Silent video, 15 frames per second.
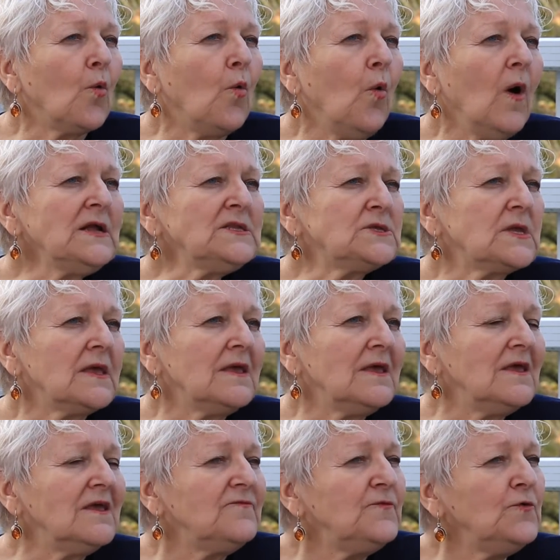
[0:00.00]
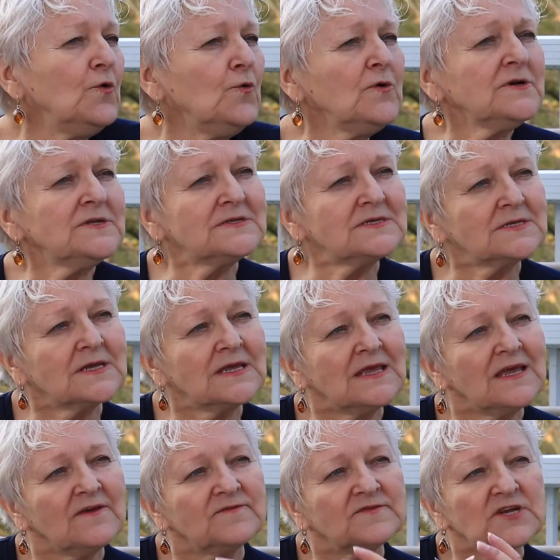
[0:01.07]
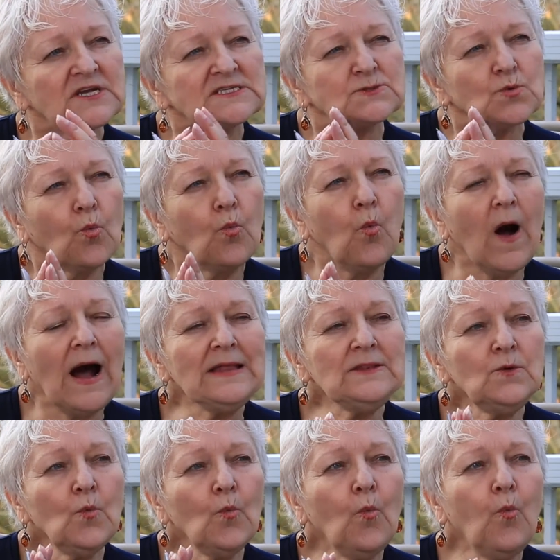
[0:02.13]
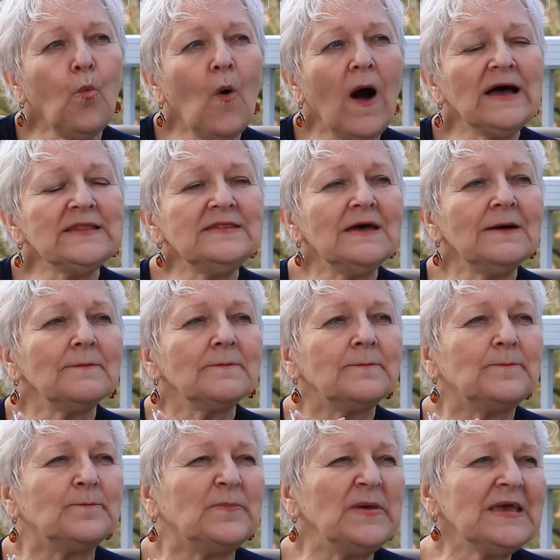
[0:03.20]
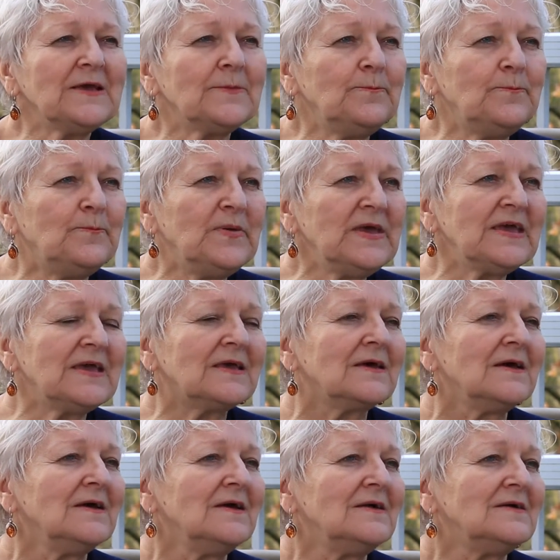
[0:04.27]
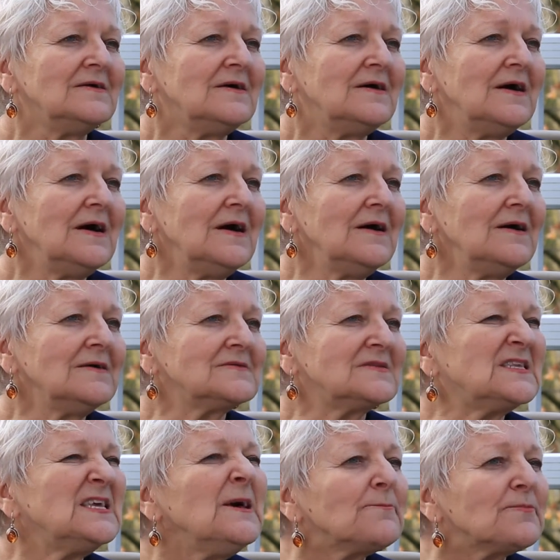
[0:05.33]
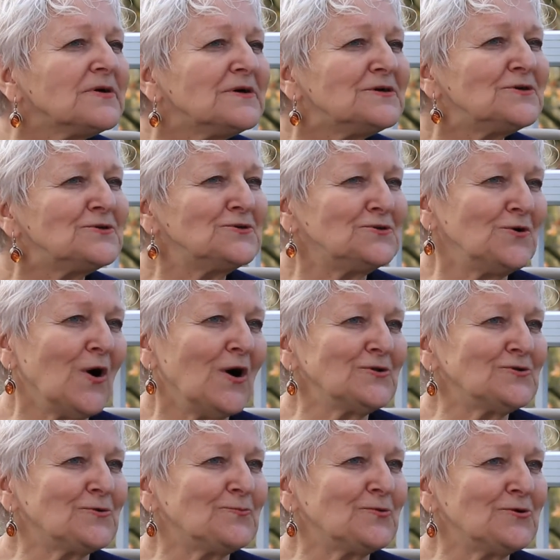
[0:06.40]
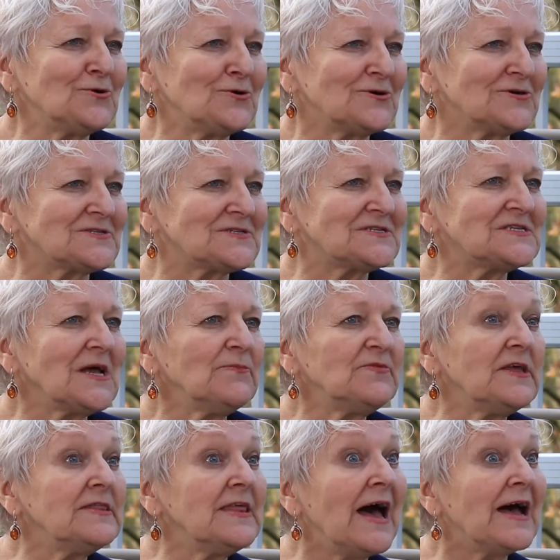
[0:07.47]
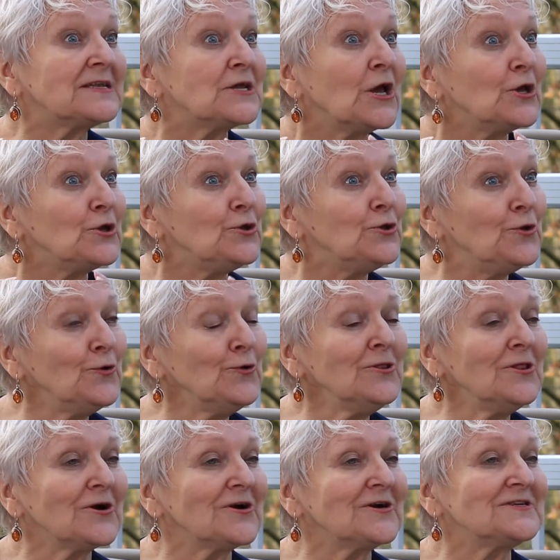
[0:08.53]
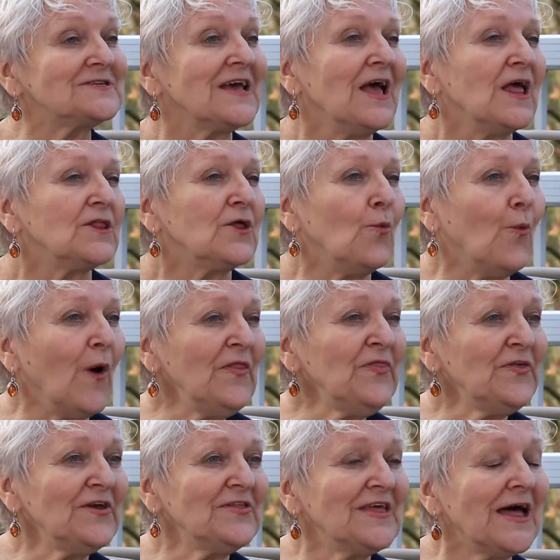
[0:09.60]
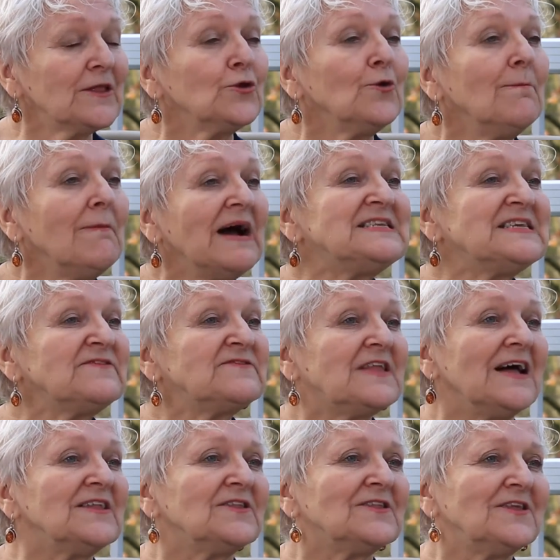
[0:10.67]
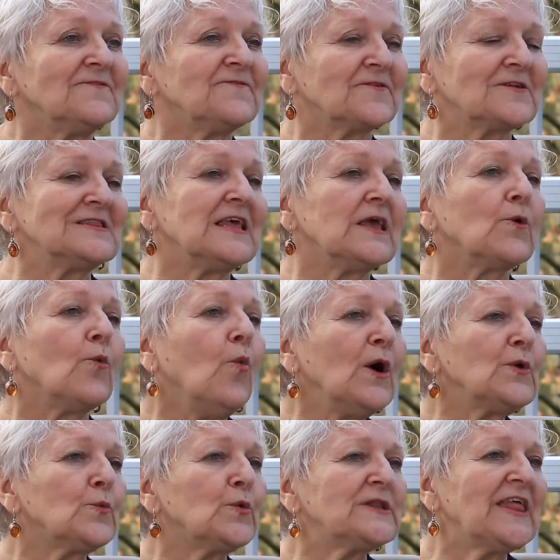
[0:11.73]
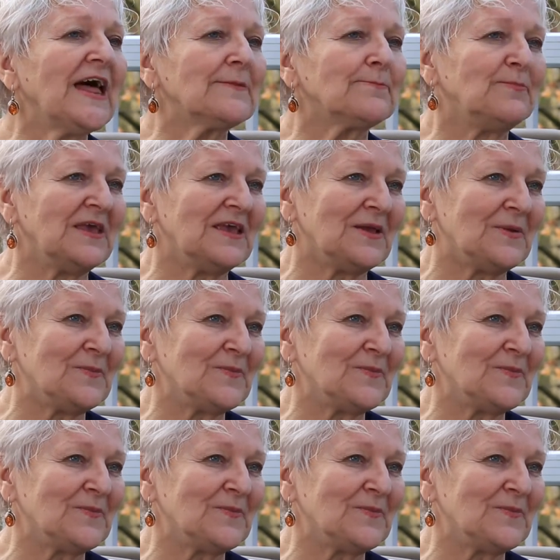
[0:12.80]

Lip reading: What if you were to give just one big tip to entrepreneurs, something that you learned, the one thing that you might have done differently, what would that be?